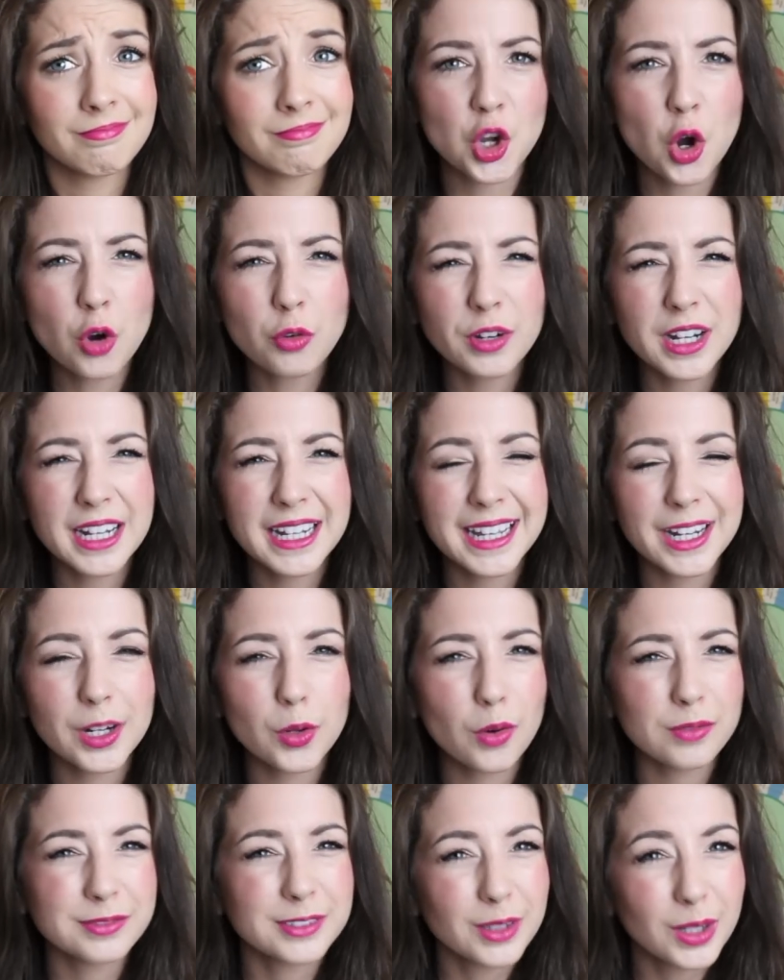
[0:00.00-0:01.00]
Not really an
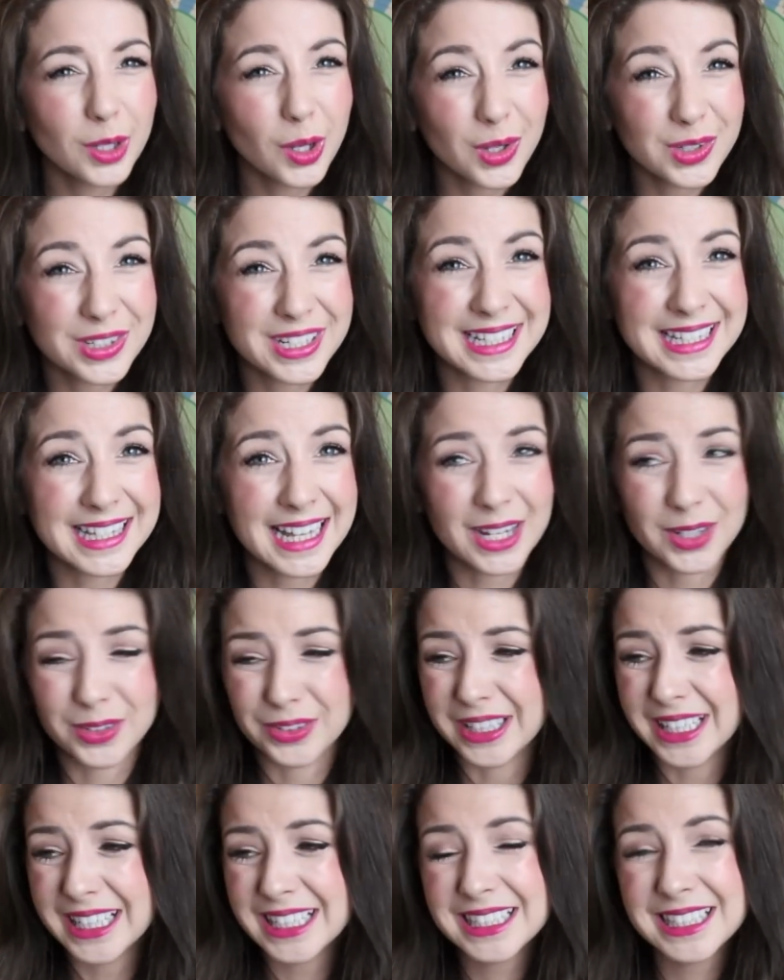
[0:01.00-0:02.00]
awful lot to say
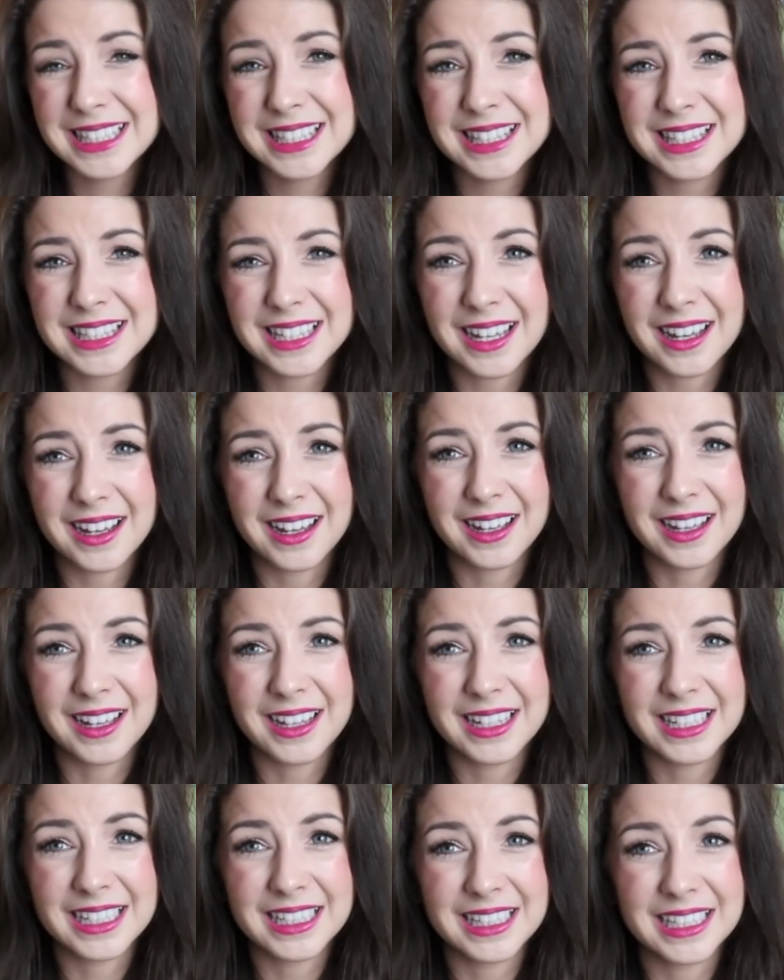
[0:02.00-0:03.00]
on this.
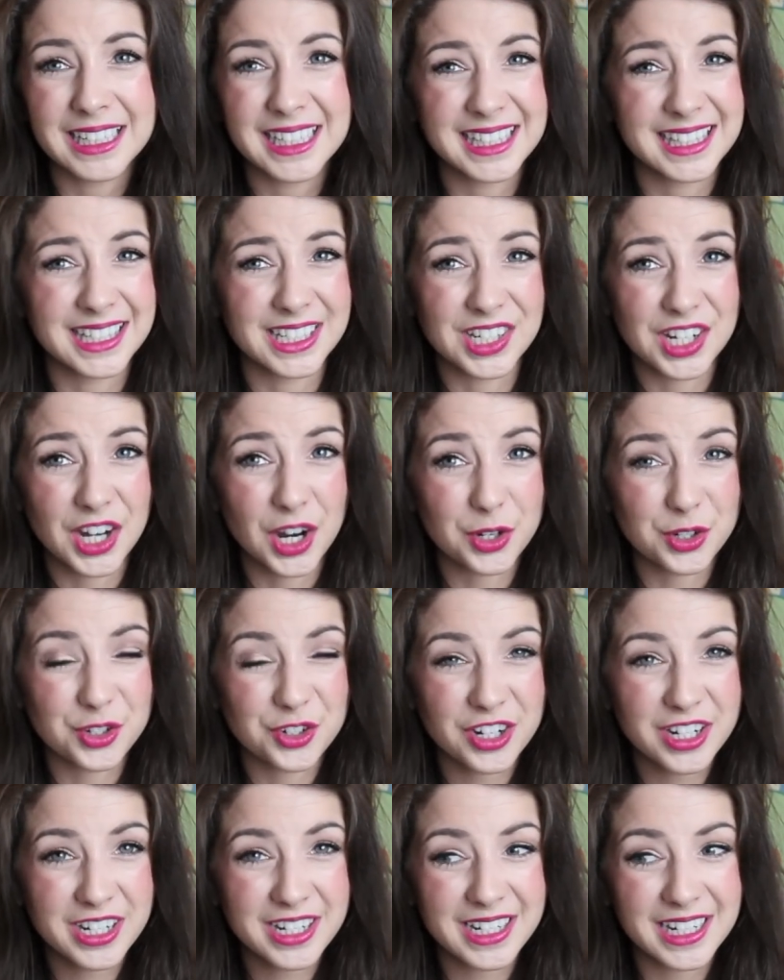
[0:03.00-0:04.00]
It's a
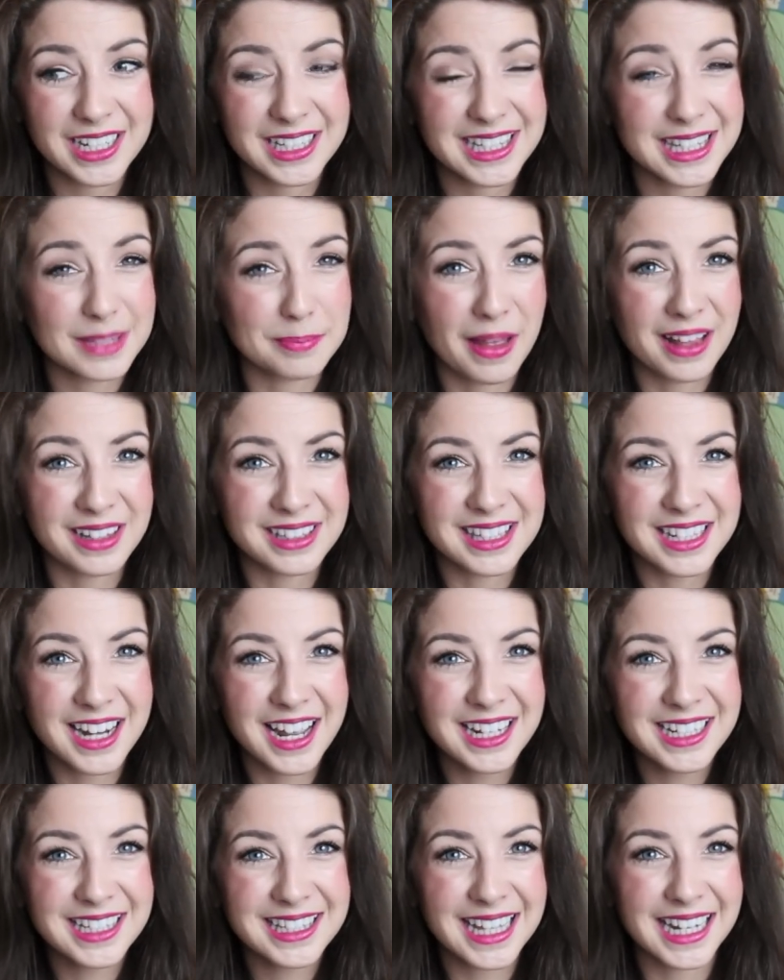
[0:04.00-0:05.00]
deodorant, it smells
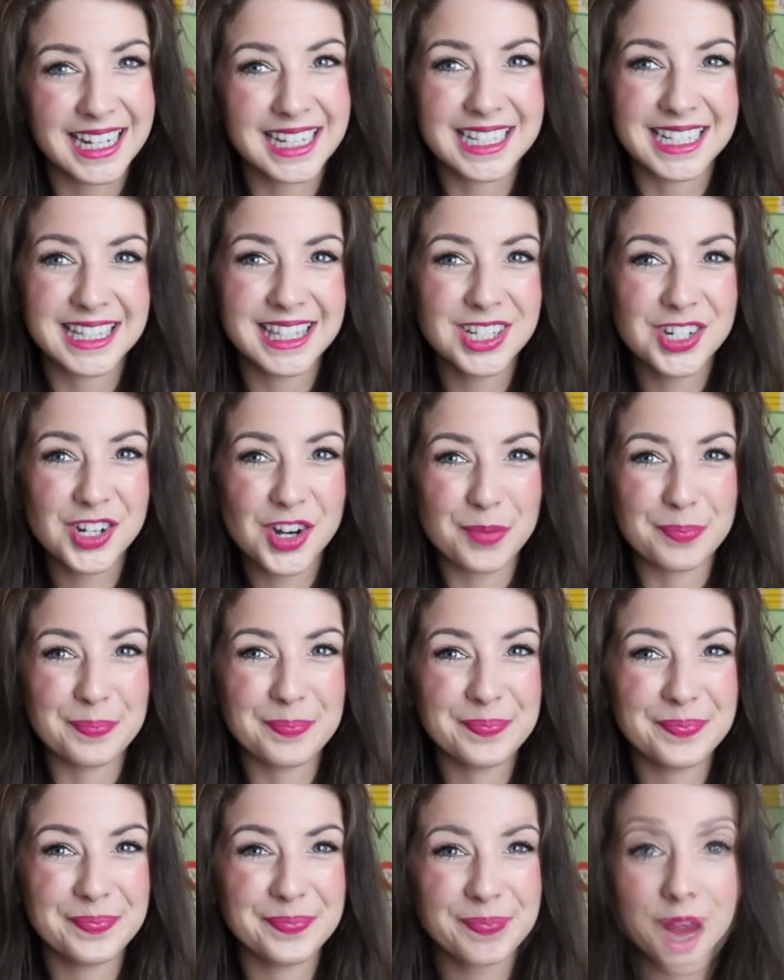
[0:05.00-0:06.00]
nice, and it did the job.
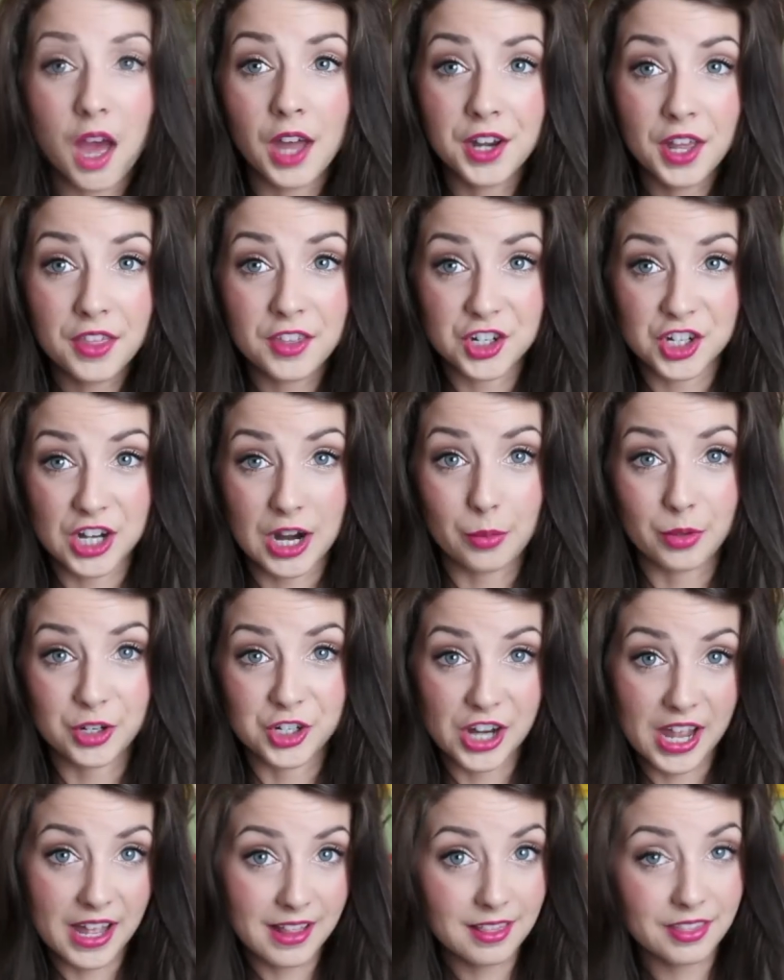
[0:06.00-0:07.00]
Another shower
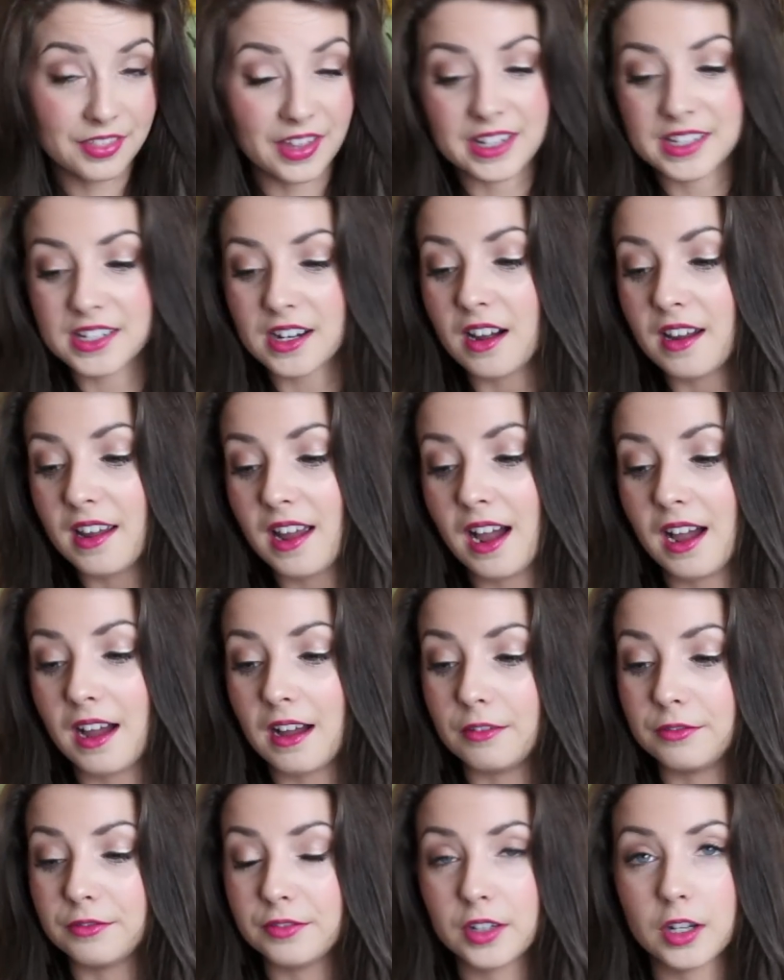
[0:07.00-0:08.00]
gel that I
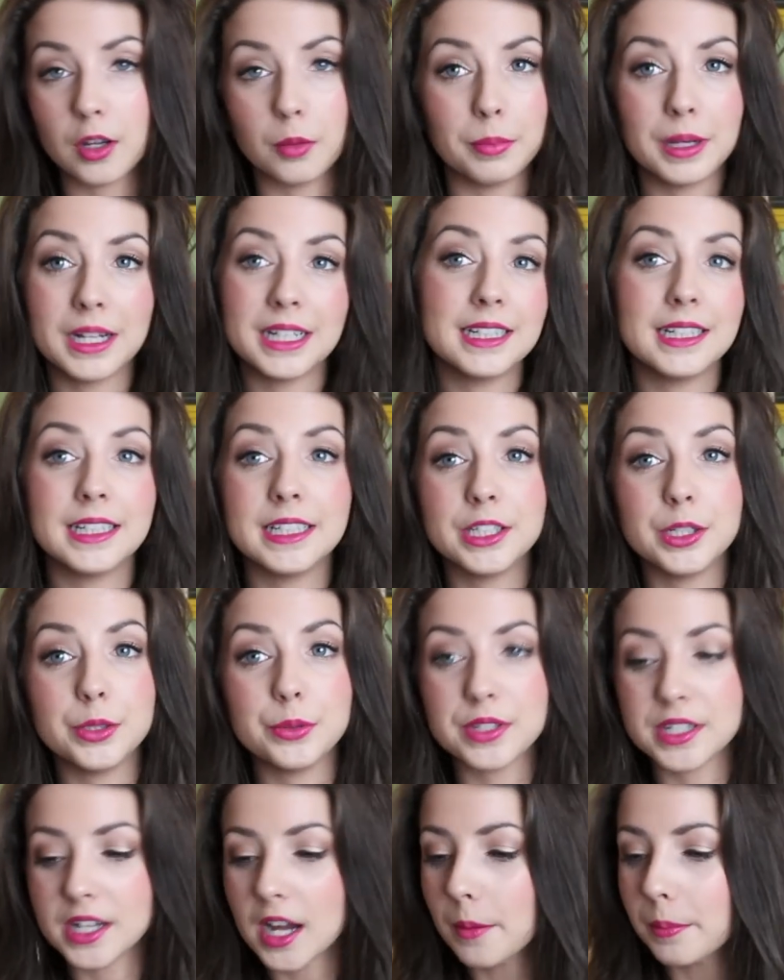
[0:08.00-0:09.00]
have completely
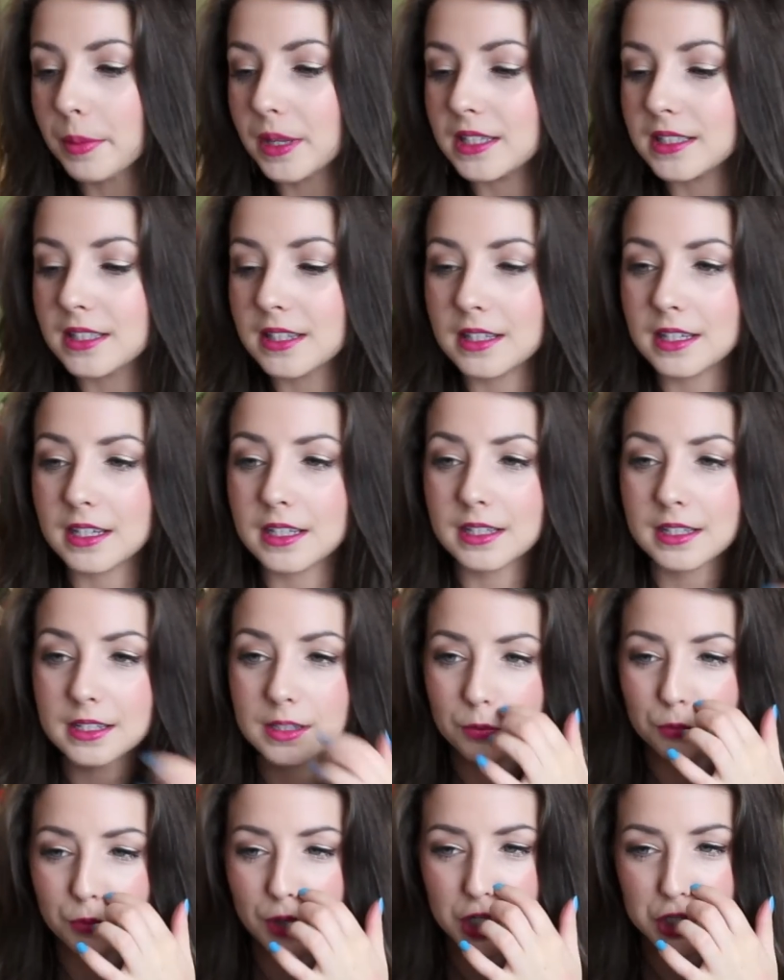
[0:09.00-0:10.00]
used up is
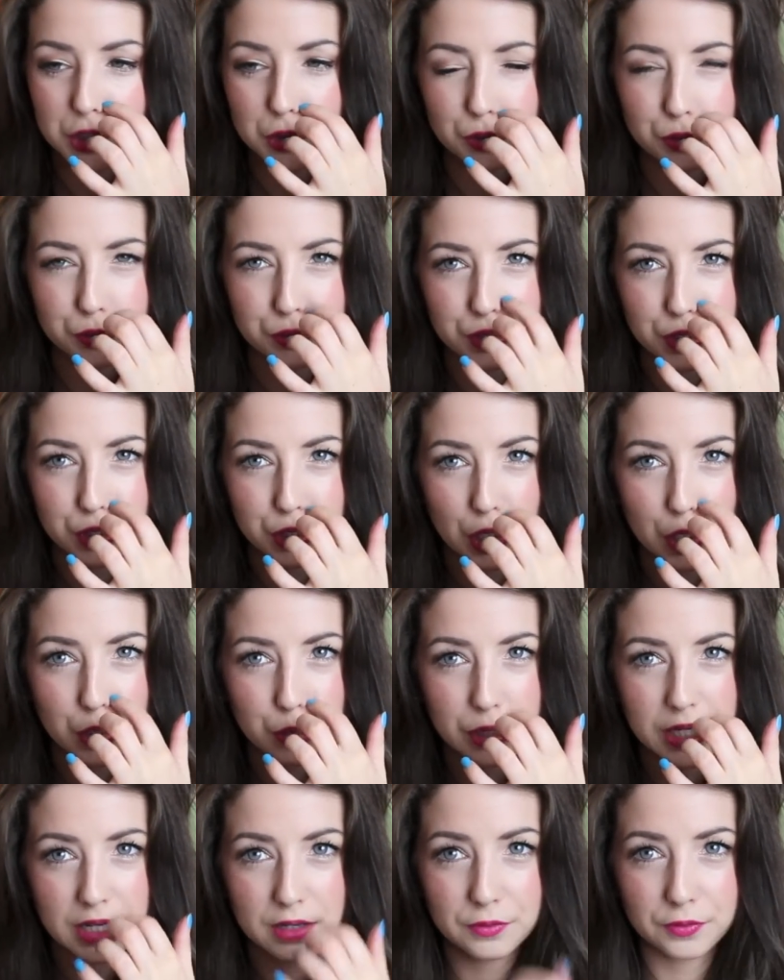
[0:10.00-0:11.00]
this Rituals
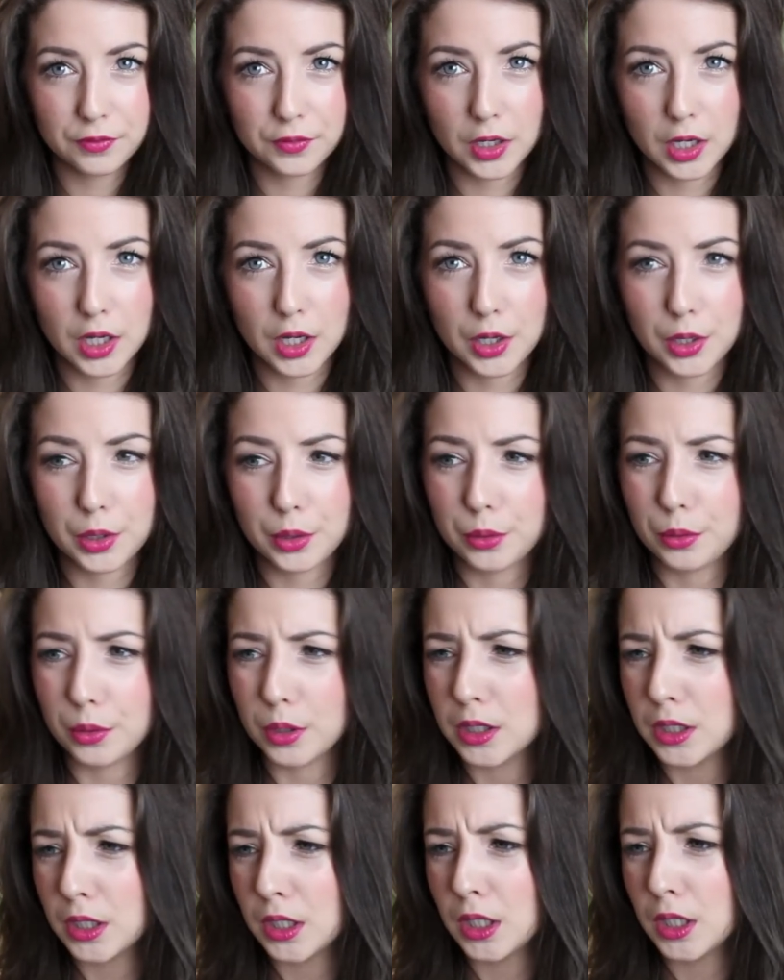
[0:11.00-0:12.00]
Yogi Flow